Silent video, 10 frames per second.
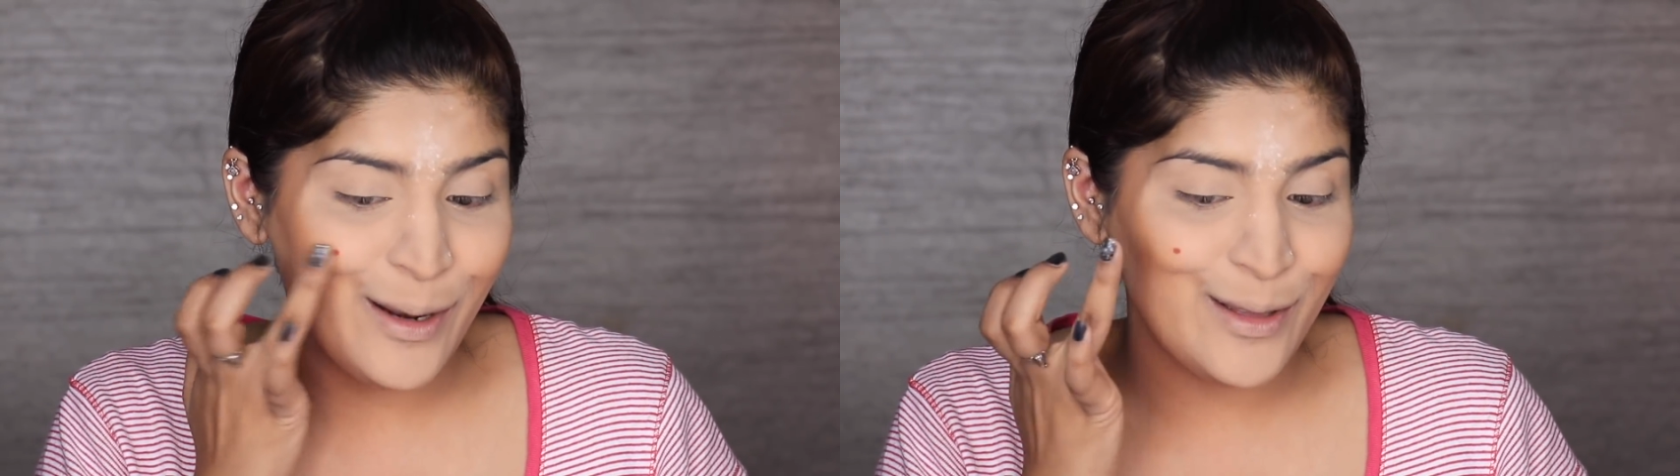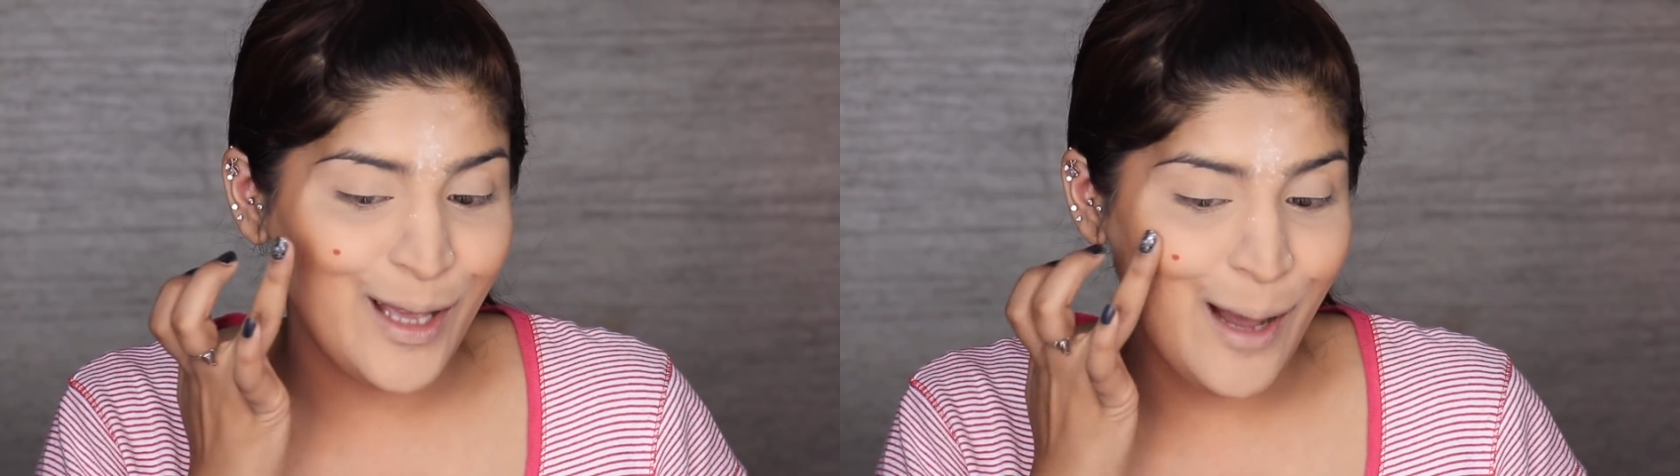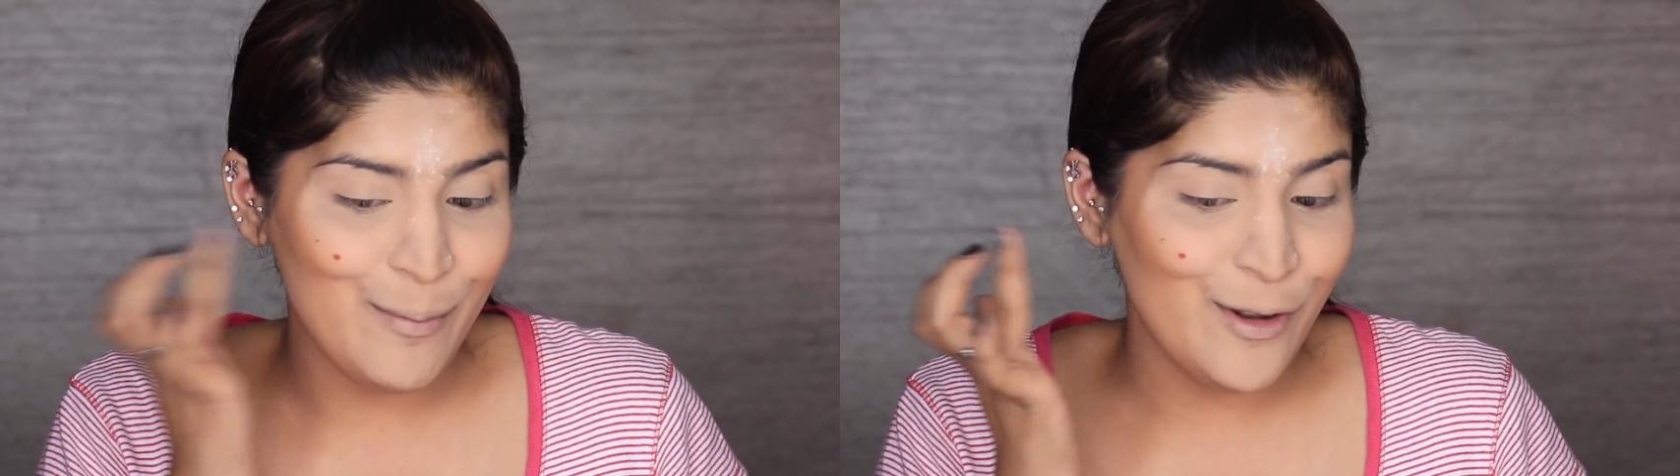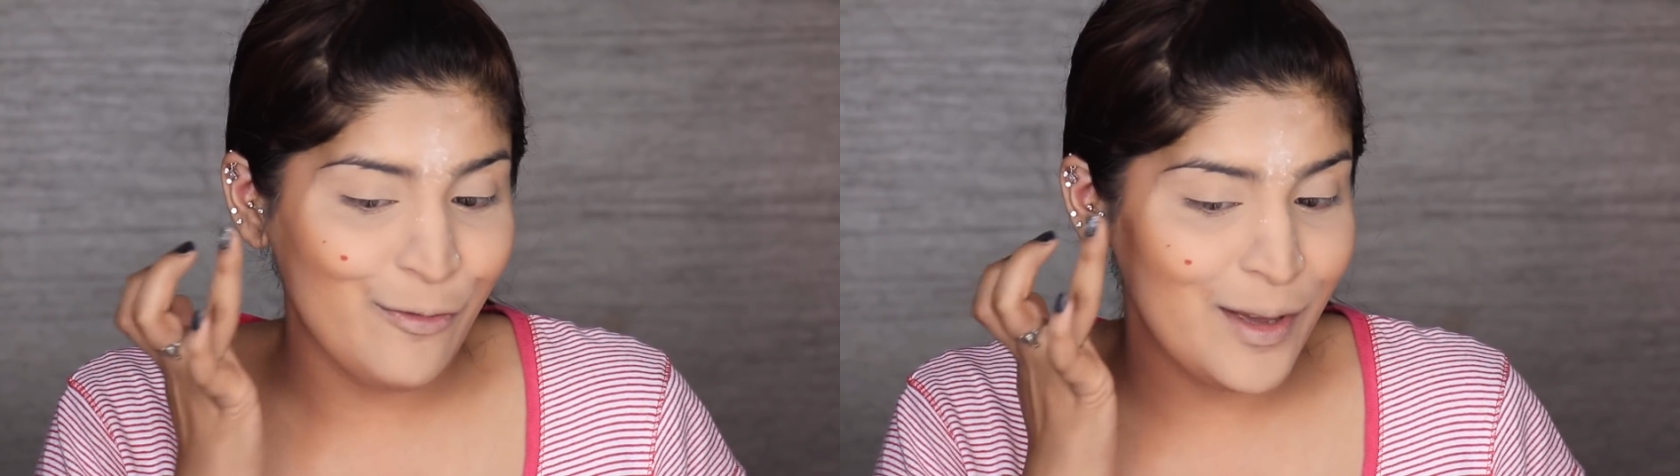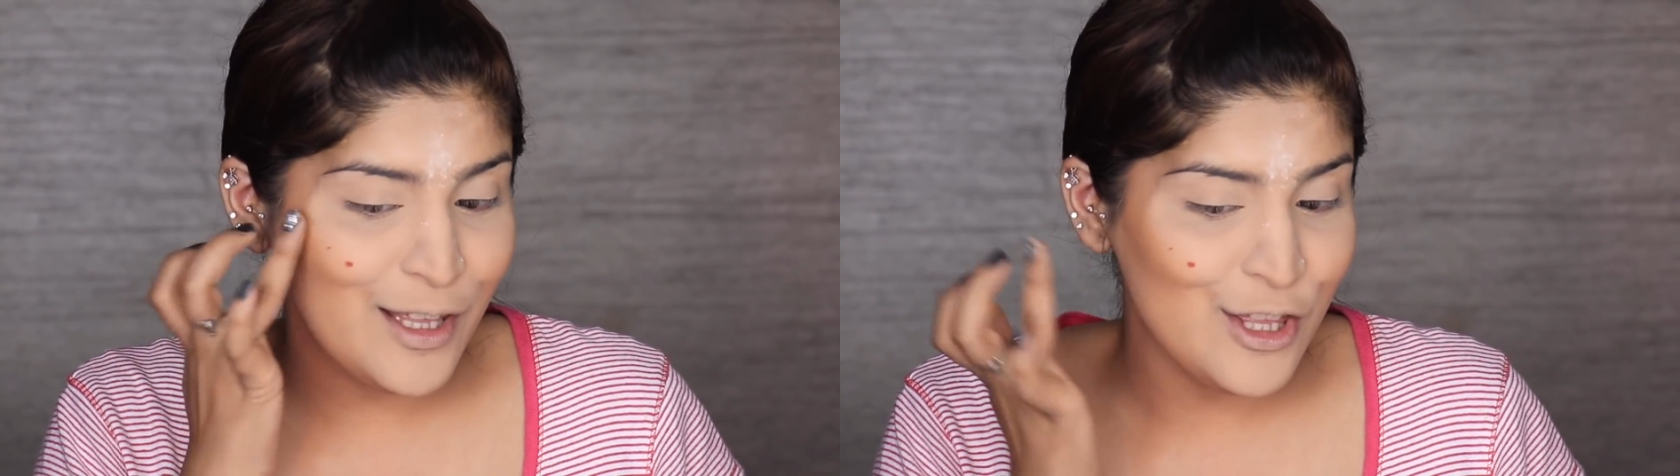it on the apple
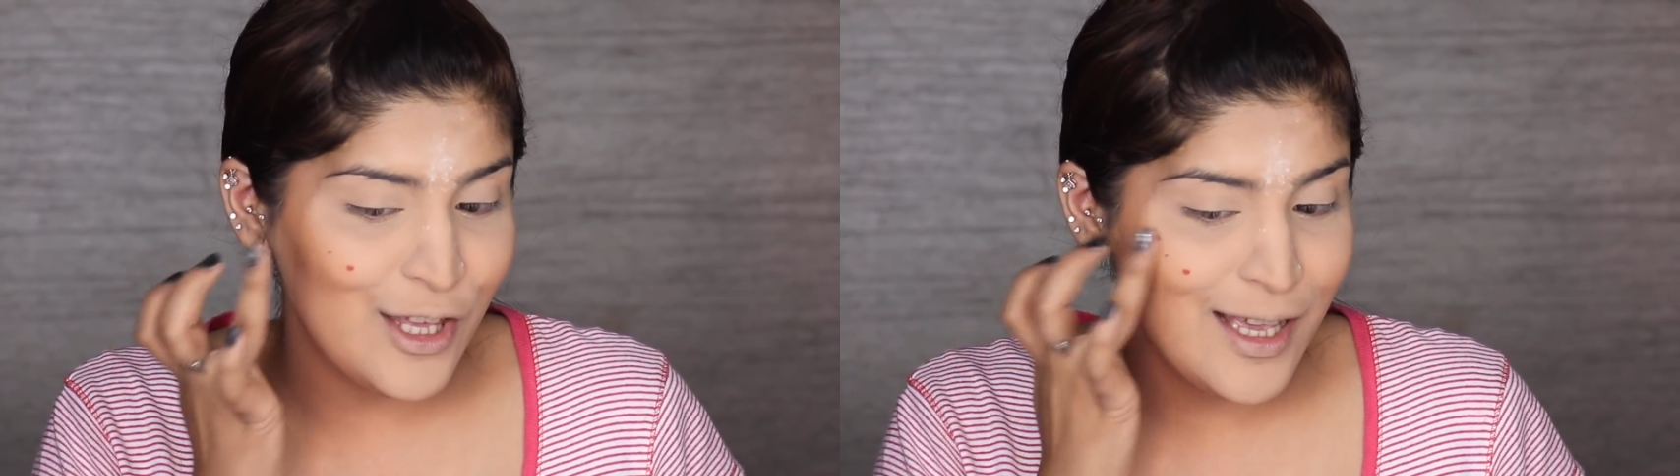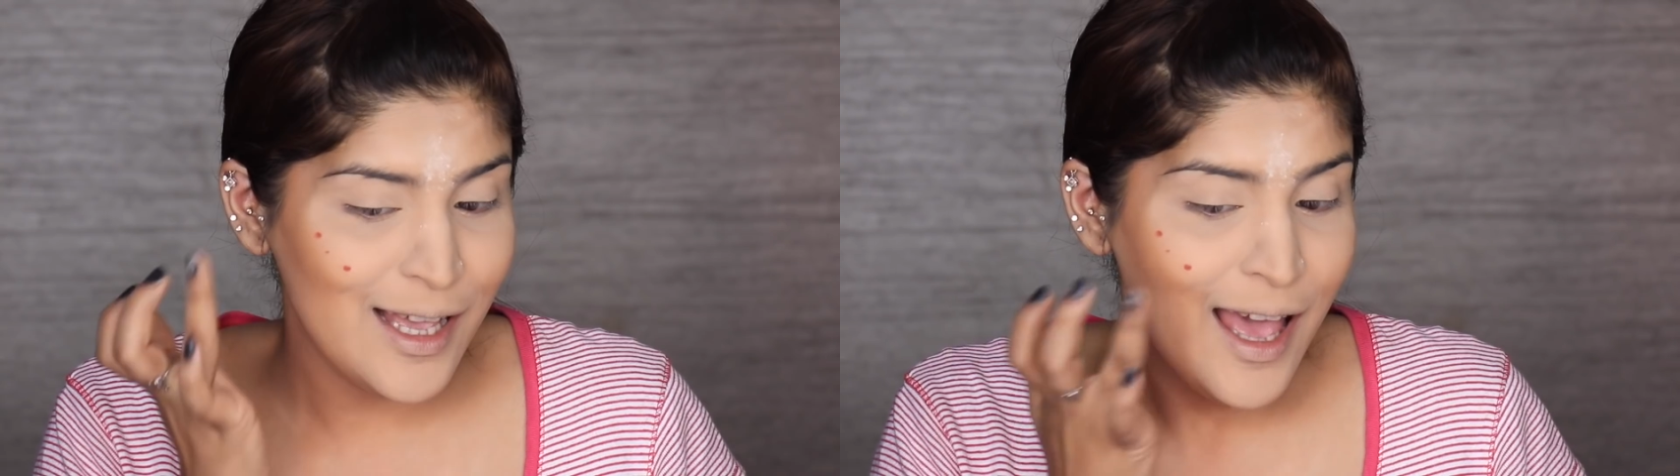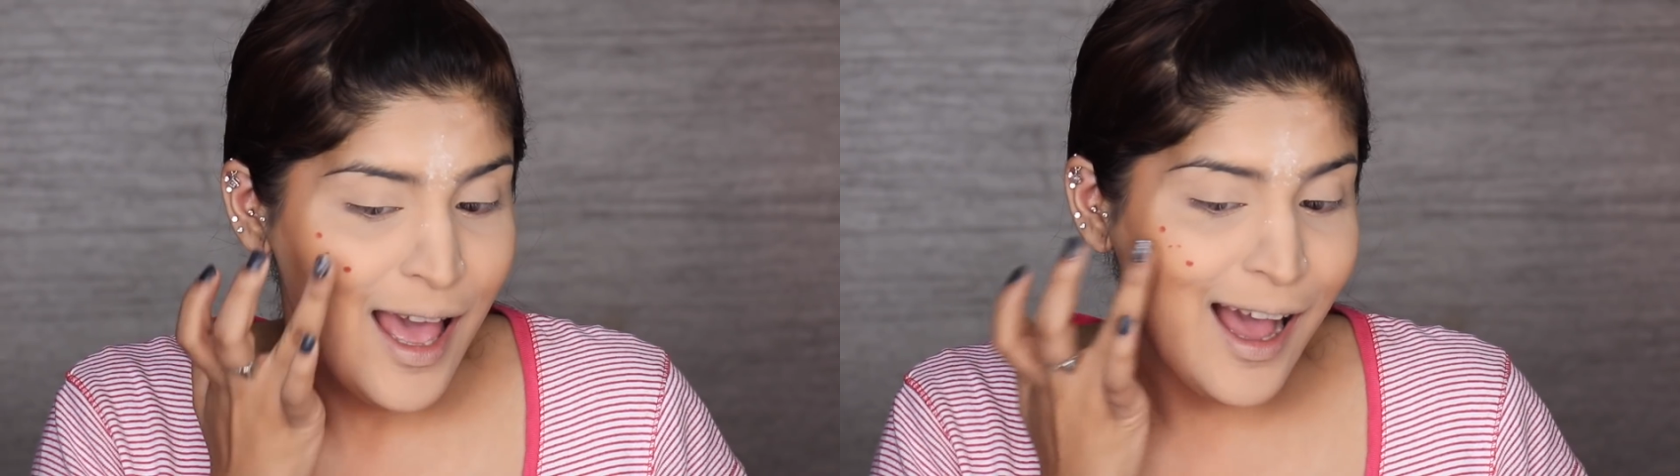of my cheek